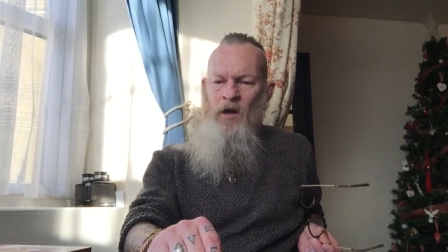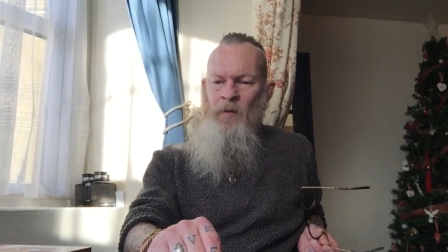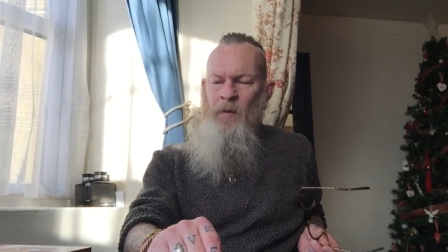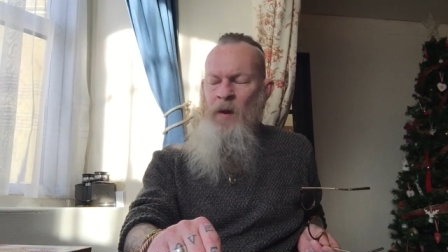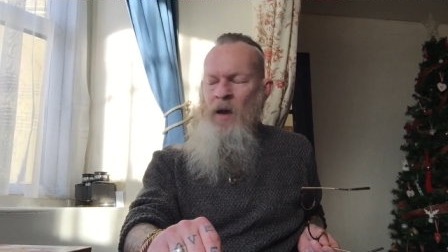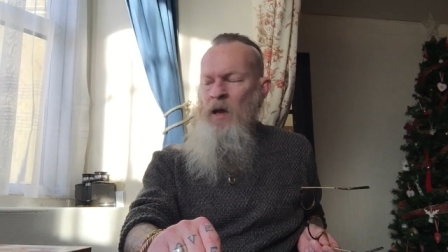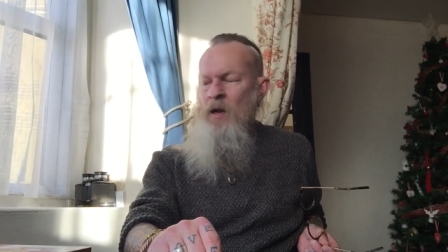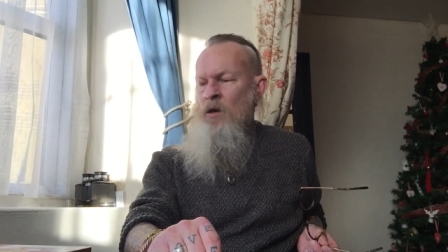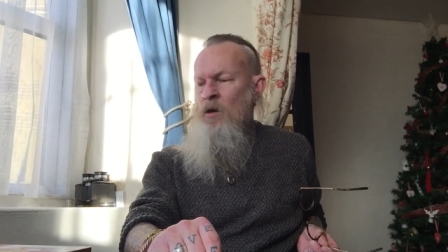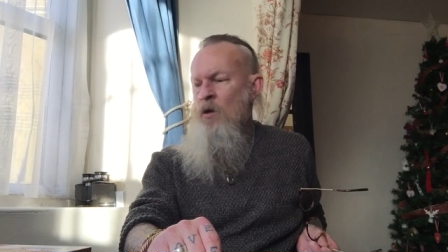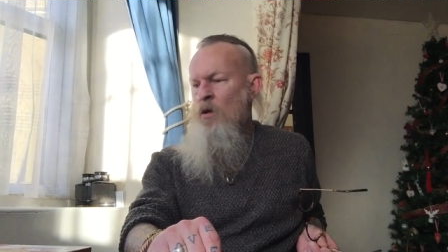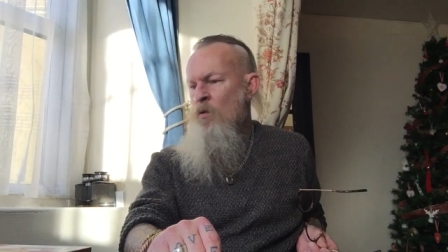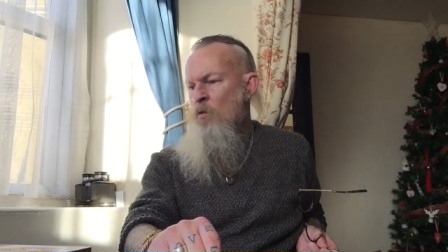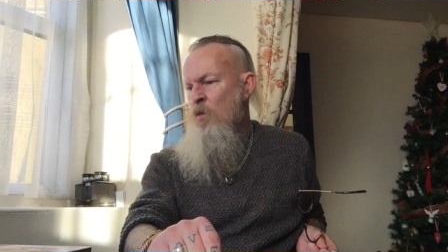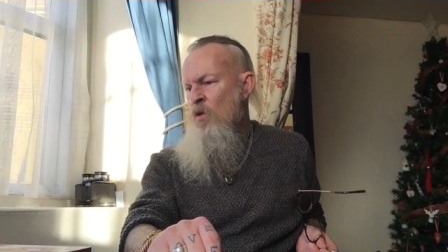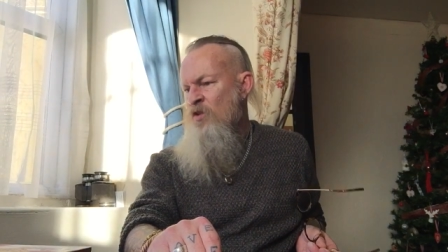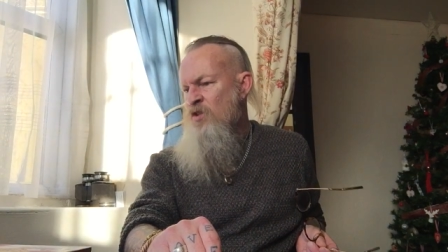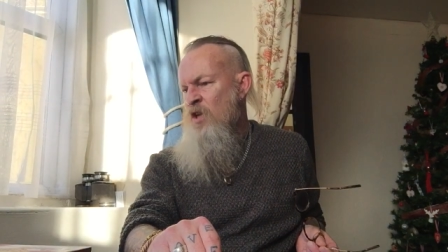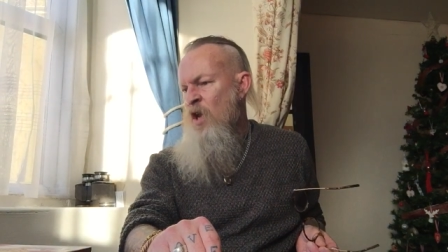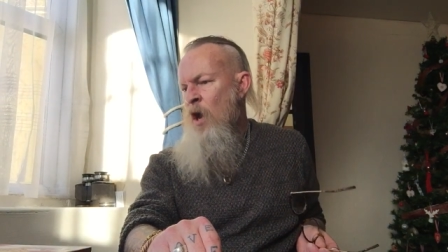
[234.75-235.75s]
them out, look,
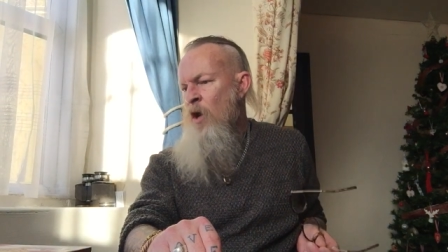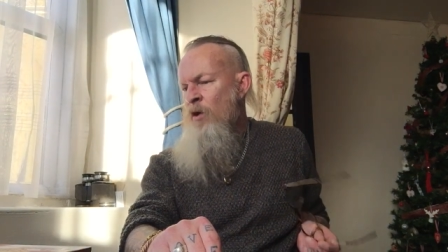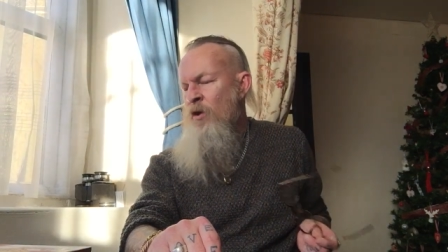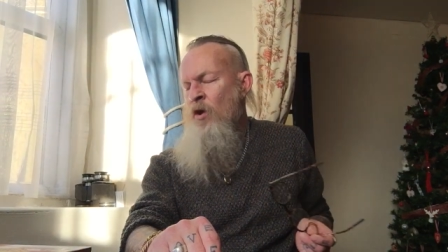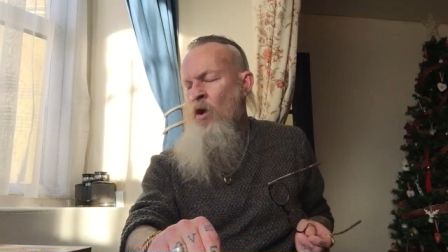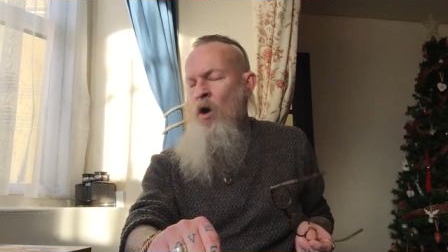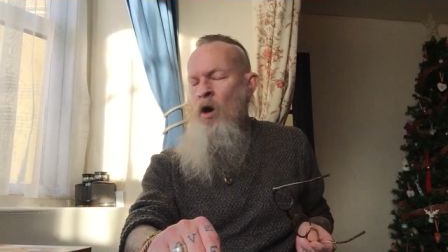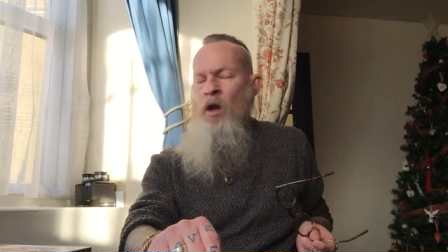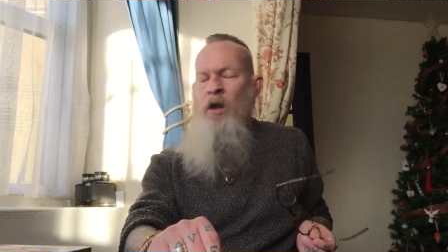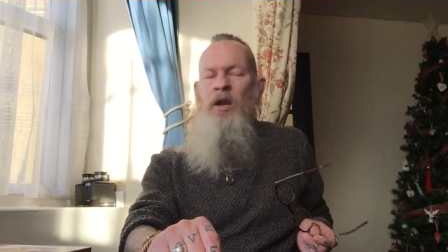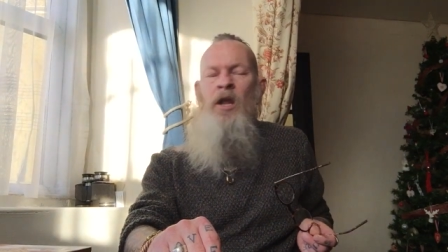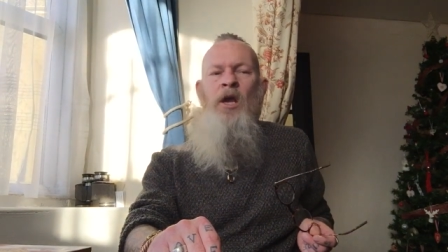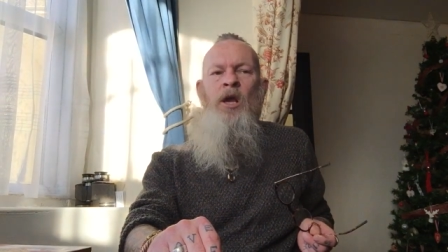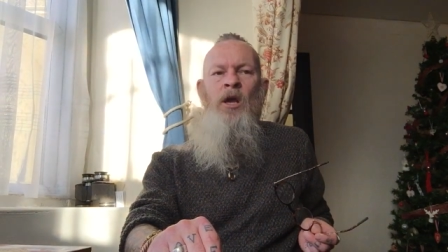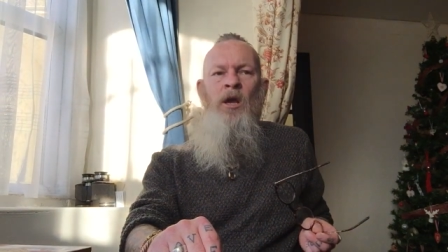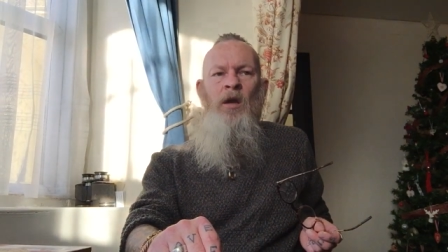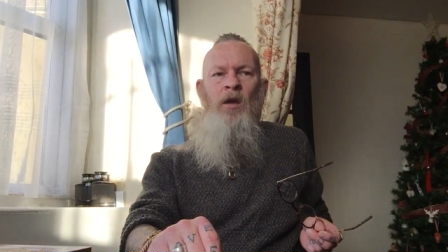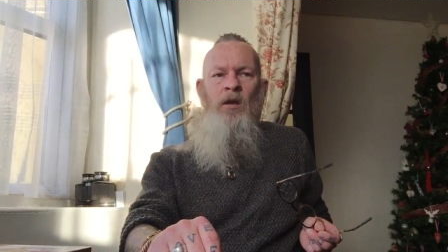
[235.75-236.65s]
what's going on?